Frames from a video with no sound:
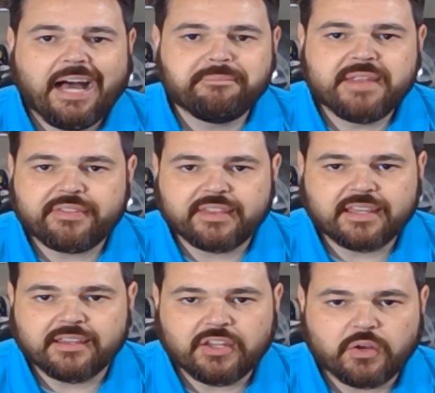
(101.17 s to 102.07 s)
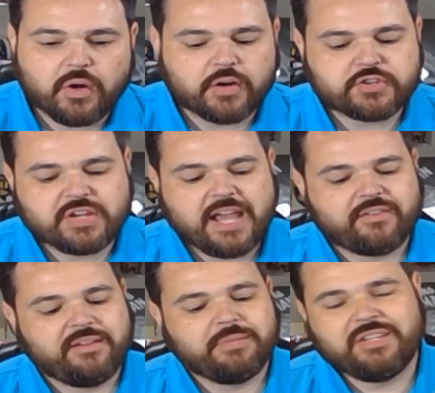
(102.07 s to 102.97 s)
nothing,
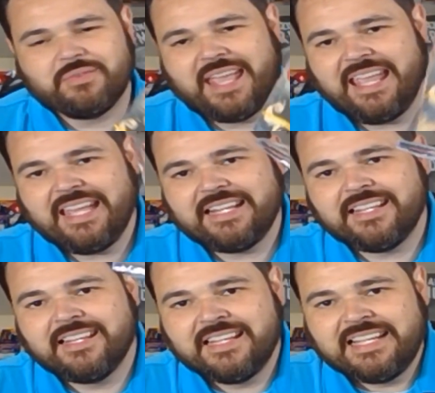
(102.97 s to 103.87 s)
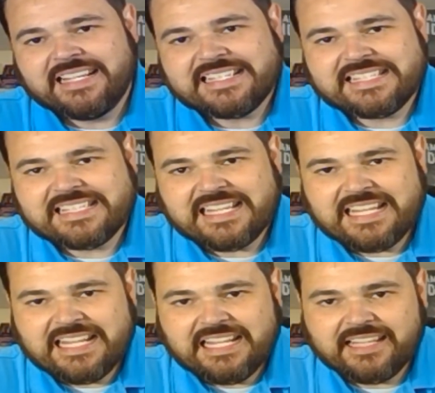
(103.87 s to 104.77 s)
earth-shattering, but you can
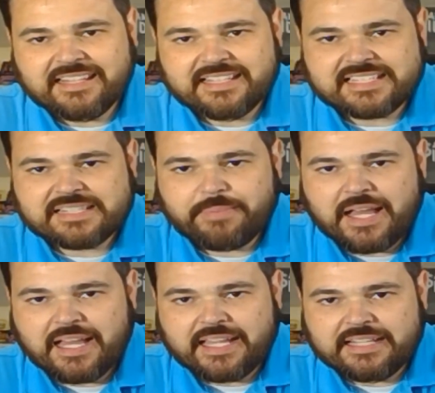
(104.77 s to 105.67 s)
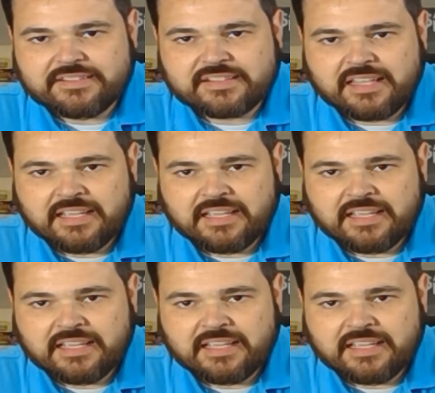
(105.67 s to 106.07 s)
see the spines